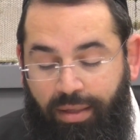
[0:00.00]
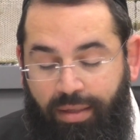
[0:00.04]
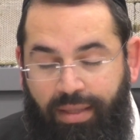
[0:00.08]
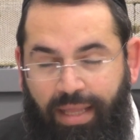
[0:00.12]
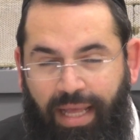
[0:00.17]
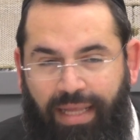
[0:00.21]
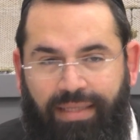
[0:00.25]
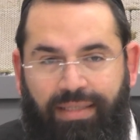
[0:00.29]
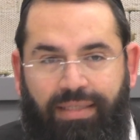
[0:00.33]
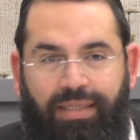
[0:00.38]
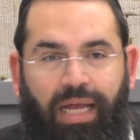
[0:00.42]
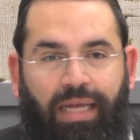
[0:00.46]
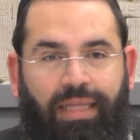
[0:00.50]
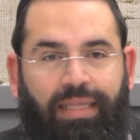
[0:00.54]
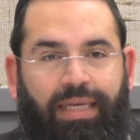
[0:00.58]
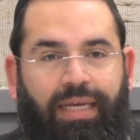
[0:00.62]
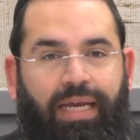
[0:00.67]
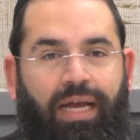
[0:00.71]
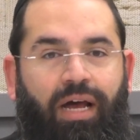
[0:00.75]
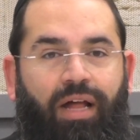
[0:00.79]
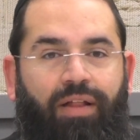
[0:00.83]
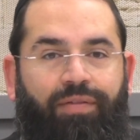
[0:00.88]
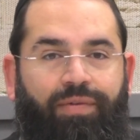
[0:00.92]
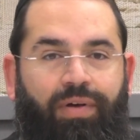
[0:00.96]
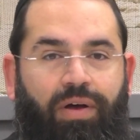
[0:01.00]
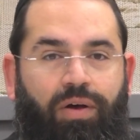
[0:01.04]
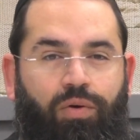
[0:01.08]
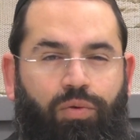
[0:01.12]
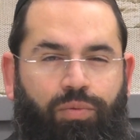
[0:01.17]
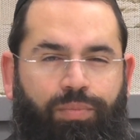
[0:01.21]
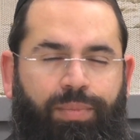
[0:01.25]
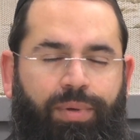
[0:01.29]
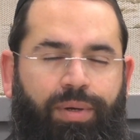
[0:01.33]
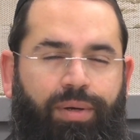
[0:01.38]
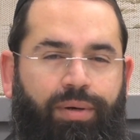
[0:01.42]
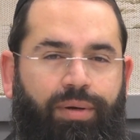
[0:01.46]
that's not a kal
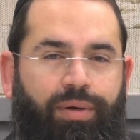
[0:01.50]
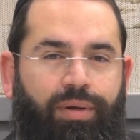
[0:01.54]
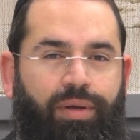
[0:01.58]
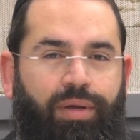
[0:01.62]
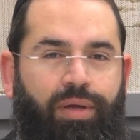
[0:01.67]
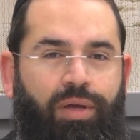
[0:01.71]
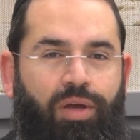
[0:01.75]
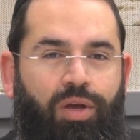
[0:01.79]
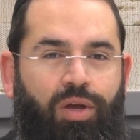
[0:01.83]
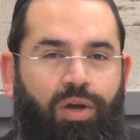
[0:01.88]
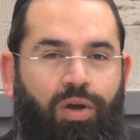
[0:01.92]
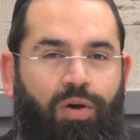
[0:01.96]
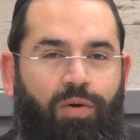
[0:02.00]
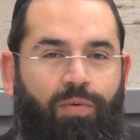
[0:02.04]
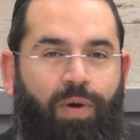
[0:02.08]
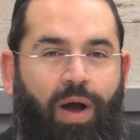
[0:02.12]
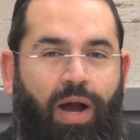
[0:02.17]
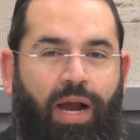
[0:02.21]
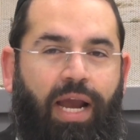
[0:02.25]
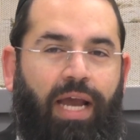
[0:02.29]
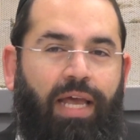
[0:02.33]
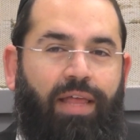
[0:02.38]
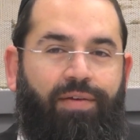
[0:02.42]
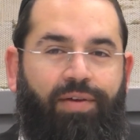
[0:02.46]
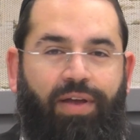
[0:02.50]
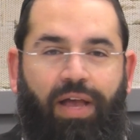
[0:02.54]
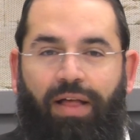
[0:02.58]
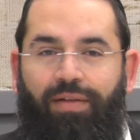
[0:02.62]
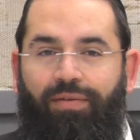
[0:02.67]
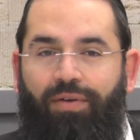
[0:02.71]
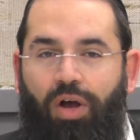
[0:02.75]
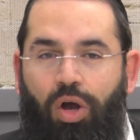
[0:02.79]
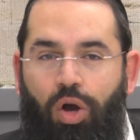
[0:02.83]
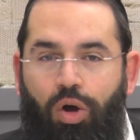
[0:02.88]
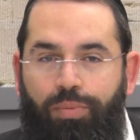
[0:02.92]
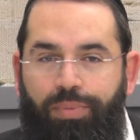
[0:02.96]
v'chomer. What kind of
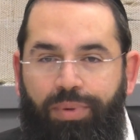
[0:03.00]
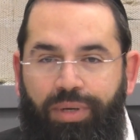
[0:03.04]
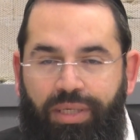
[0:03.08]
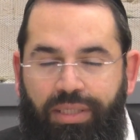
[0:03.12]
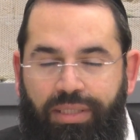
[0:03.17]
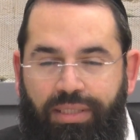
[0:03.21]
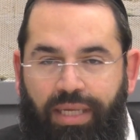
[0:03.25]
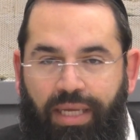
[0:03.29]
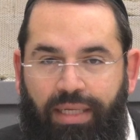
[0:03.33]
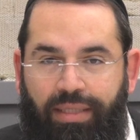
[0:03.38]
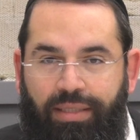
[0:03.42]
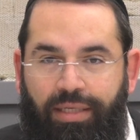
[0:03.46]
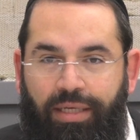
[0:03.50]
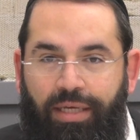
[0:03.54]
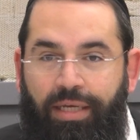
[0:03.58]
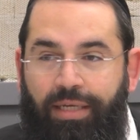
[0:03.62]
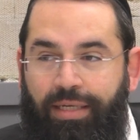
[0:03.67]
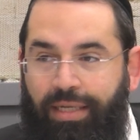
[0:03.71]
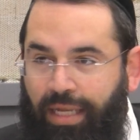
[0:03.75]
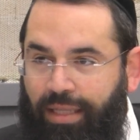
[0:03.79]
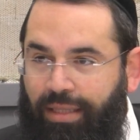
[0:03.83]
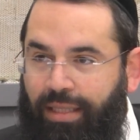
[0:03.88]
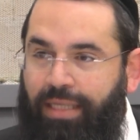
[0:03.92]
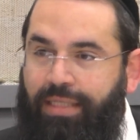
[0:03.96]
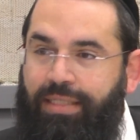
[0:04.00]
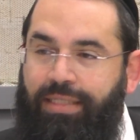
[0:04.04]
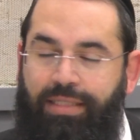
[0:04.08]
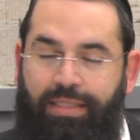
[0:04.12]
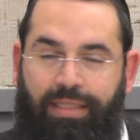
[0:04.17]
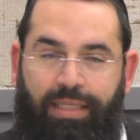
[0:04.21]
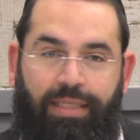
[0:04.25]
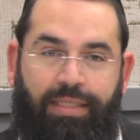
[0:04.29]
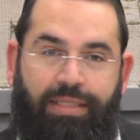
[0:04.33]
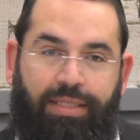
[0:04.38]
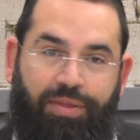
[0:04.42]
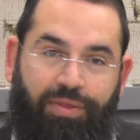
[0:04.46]
kal v'chomer is that? Now let's
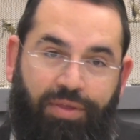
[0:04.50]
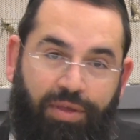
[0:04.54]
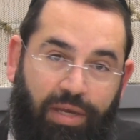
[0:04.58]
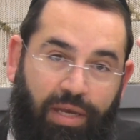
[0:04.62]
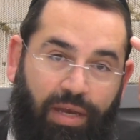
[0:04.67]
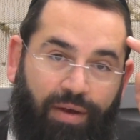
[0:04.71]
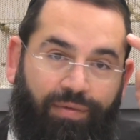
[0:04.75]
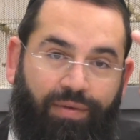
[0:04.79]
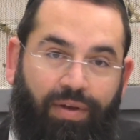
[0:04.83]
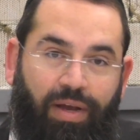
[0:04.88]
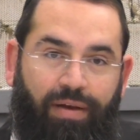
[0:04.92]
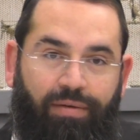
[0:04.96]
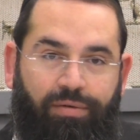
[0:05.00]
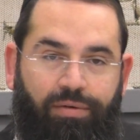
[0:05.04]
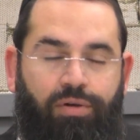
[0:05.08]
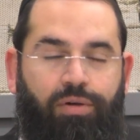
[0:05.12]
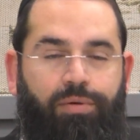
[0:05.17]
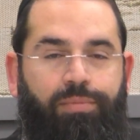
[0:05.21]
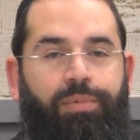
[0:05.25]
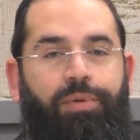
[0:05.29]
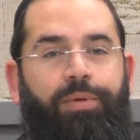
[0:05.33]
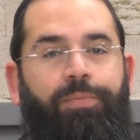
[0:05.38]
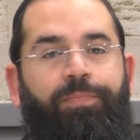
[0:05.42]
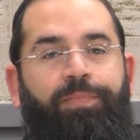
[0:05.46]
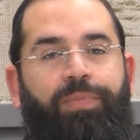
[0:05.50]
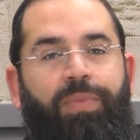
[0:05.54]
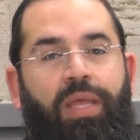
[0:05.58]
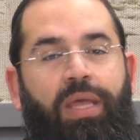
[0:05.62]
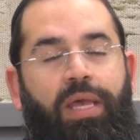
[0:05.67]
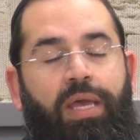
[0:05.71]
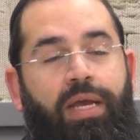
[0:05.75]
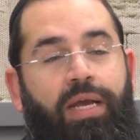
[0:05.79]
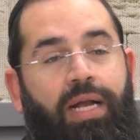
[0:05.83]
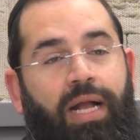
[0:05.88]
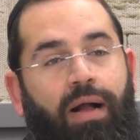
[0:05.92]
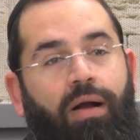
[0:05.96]
think of kal v'chomer.
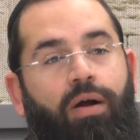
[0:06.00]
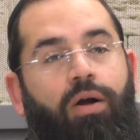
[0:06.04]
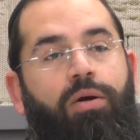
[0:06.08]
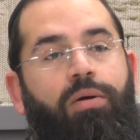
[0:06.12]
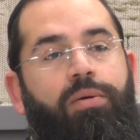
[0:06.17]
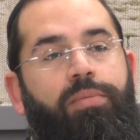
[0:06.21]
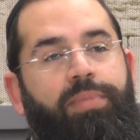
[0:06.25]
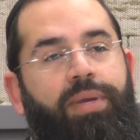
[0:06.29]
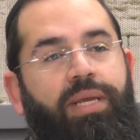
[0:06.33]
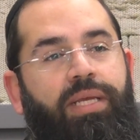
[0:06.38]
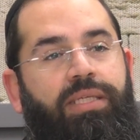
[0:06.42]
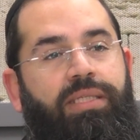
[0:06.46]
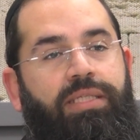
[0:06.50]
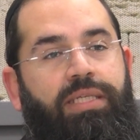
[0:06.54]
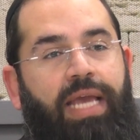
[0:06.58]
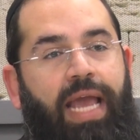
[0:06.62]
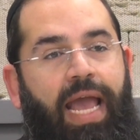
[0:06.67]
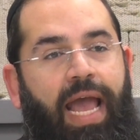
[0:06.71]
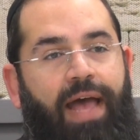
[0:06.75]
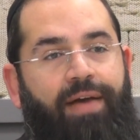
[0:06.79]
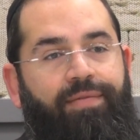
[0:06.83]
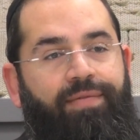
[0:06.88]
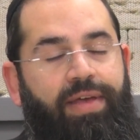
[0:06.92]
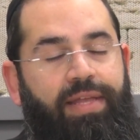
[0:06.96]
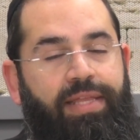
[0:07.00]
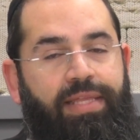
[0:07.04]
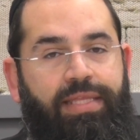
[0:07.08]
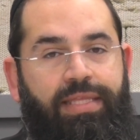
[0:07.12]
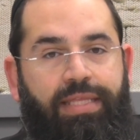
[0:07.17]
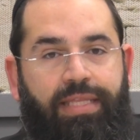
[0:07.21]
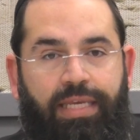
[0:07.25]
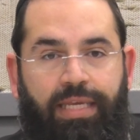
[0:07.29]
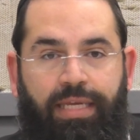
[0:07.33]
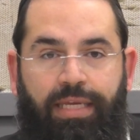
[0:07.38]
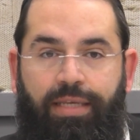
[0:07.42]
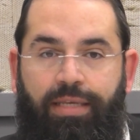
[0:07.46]
Kal v'chomer means you have a
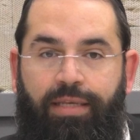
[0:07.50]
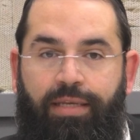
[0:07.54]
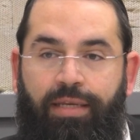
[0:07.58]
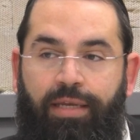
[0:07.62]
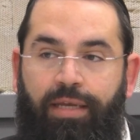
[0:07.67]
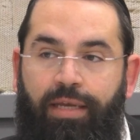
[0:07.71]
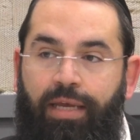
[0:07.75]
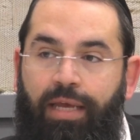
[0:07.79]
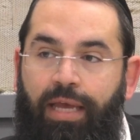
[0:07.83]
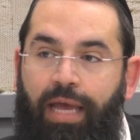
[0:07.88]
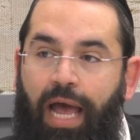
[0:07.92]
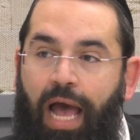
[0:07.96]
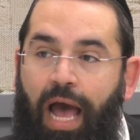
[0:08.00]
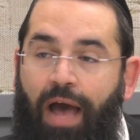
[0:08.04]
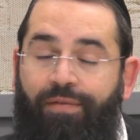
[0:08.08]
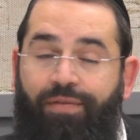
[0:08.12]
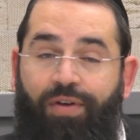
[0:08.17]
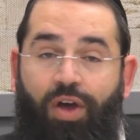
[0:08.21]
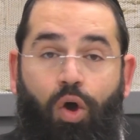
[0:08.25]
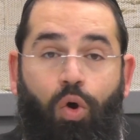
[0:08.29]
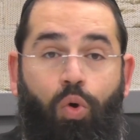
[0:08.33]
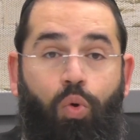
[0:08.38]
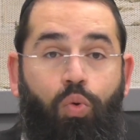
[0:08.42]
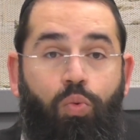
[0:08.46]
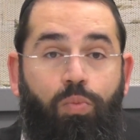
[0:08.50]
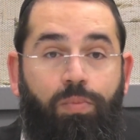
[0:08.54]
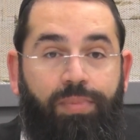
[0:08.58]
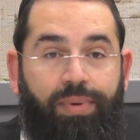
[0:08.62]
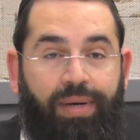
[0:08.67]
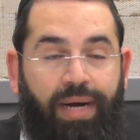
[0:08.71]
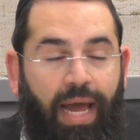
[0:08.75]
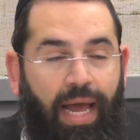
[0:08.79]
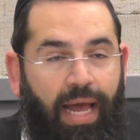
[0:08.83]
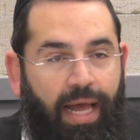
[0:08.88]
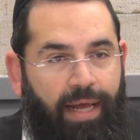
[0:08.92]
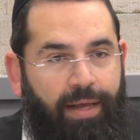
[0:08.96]
din of a
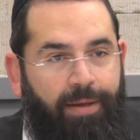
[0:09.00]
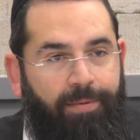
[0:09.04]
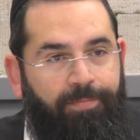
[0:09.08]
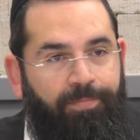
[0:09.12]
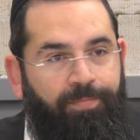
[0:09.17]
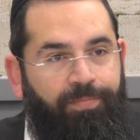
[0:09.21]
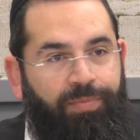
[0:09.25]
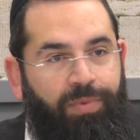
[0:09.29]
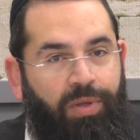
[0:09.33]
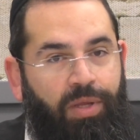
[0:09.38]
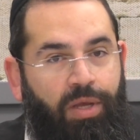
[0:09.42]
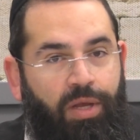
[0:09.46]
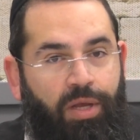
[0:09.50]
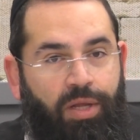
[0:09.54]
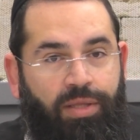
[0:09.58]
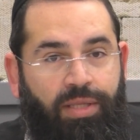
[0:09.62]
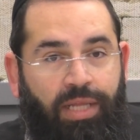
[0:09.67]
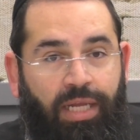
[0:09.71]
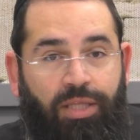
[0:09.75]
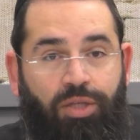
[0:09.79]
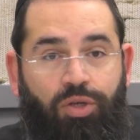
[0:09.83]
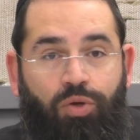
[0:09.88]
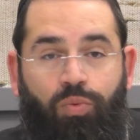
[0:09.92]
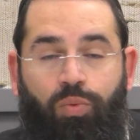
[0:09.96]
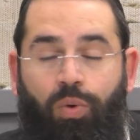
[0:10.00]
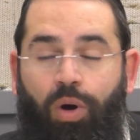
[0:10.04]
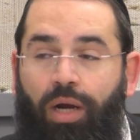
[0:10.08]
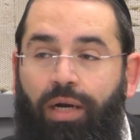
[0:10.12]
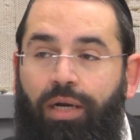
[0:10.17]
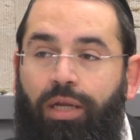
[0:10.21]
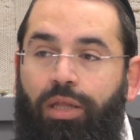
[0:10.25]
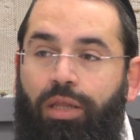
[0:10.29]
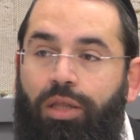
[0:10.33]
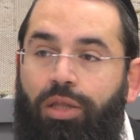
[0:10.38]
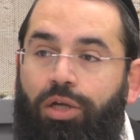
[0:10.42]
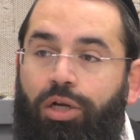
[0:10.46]
chumrah that you want
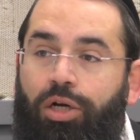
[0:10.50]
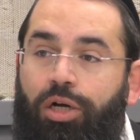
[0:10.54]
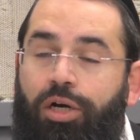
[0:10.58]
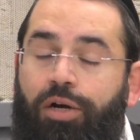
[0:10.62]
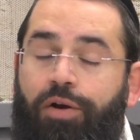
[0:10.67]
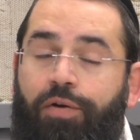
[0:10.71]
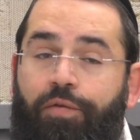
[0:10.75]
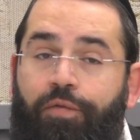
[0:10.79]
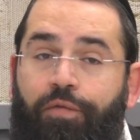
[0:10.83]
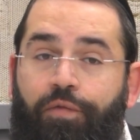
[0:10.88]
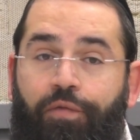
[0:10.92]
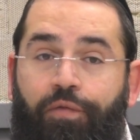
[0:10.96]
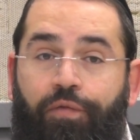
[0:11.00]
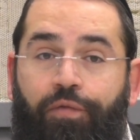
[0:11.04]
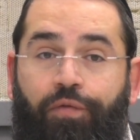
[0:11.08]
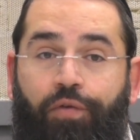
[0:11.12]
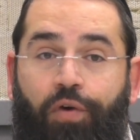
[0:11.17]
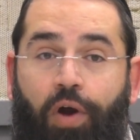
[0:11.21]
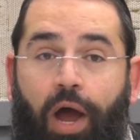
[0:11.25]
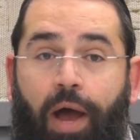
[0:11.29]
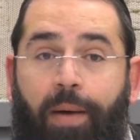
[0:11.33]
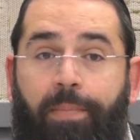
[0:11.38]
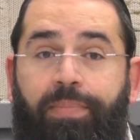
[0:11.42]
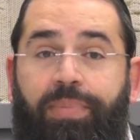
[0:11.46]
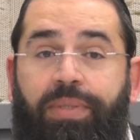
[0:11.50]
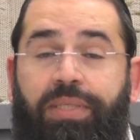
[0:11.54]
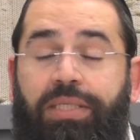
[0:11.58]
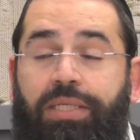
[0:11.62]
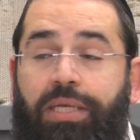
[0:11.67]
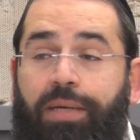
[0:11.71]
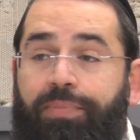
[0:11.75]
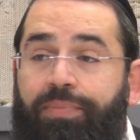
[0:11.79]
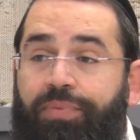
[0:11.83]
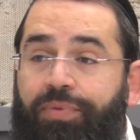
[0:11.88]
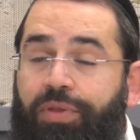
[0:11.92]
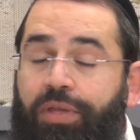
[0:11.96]
to learn from
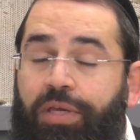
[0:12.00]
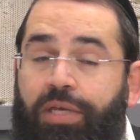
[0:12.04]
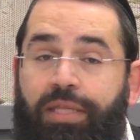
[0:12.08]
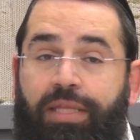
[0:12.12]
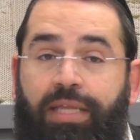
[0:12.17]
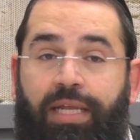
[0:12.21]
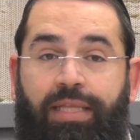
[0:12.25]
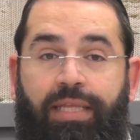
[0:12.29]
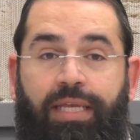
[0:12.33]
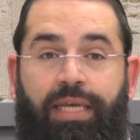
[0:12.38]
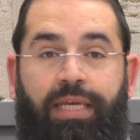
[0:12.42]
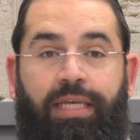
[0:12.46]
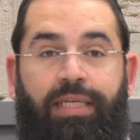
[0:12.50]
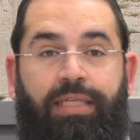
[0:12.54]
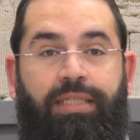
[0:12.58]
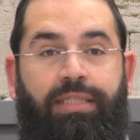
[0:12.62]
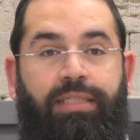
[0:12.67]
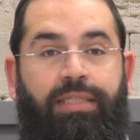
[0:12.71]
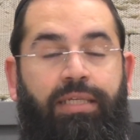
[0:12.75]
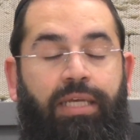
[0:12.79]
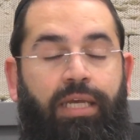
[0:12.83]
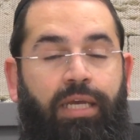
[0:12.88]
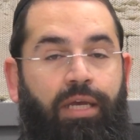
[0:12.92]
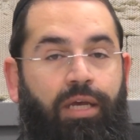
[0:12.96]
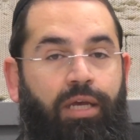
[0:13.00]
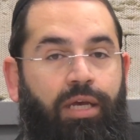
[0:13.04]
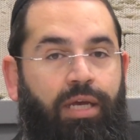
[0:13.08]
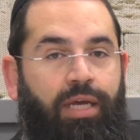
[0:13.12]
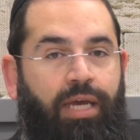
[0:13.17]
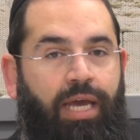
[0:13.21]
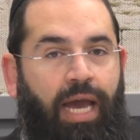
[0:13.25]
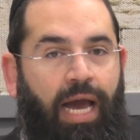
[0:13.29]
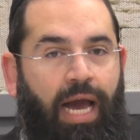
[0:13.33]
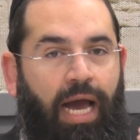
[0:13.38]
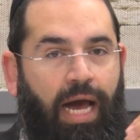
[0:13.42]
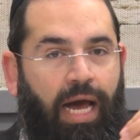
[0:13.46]
something that is
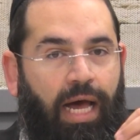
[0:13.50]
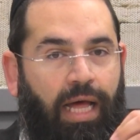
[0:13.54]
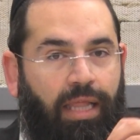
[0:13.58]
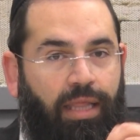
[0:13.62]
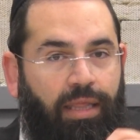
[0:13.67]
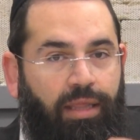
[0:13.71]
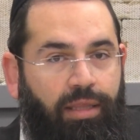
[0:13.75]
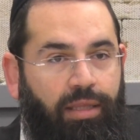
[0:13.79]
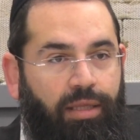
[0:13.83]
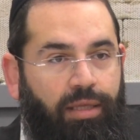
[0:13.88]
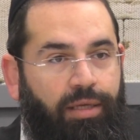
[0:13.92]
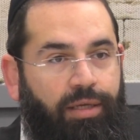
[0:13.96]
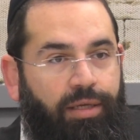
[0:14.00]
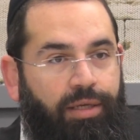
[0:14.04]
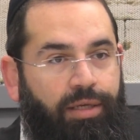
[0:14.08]
kal,